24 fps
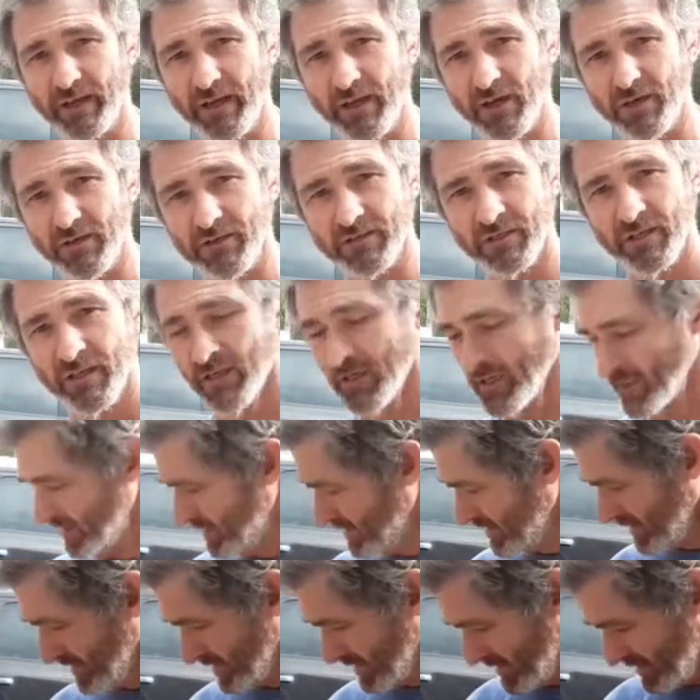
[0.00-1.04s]
goes.
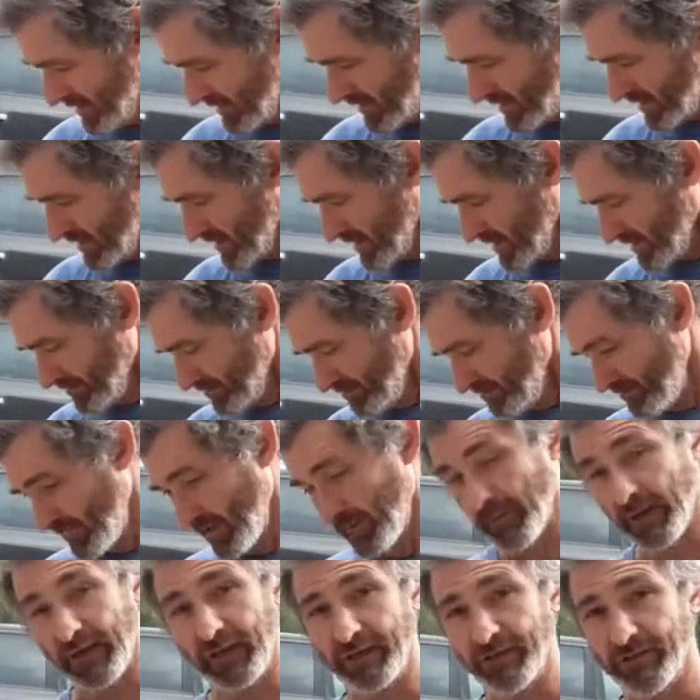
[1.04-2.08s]

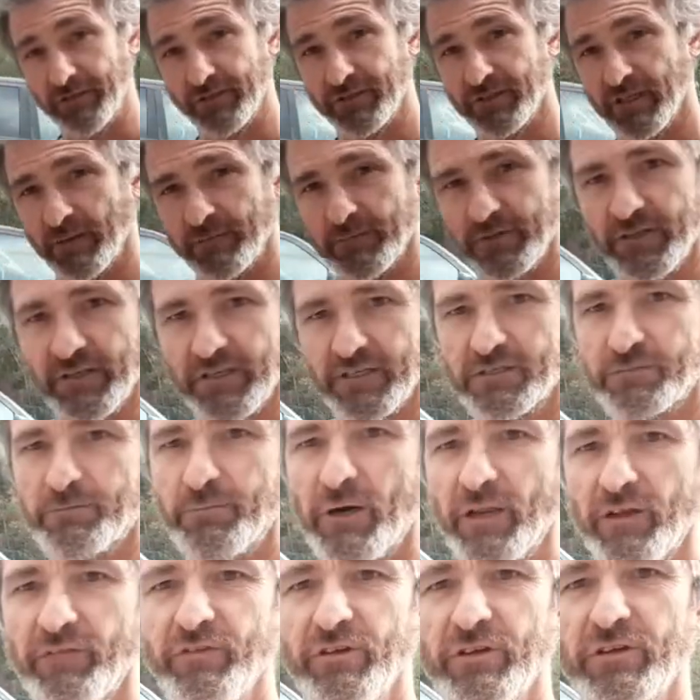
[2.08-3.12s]
Maybe I can do something to this,
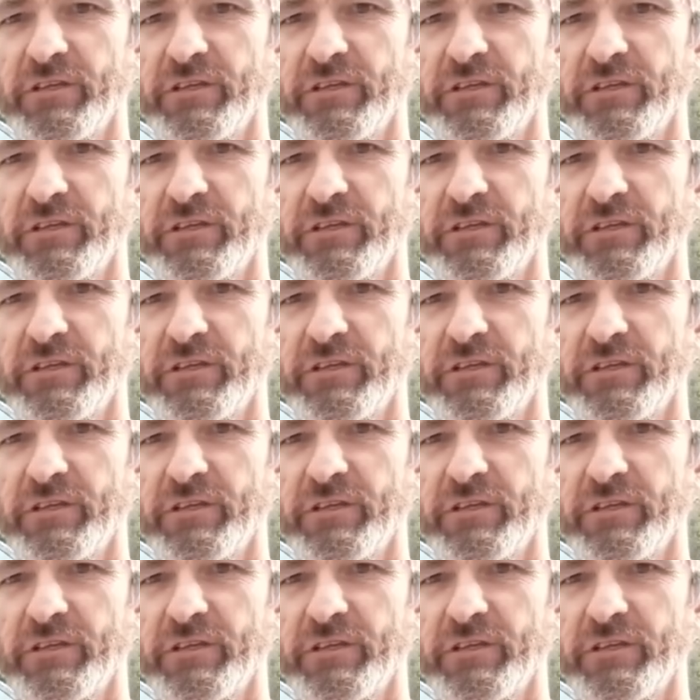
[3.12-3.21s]
but if you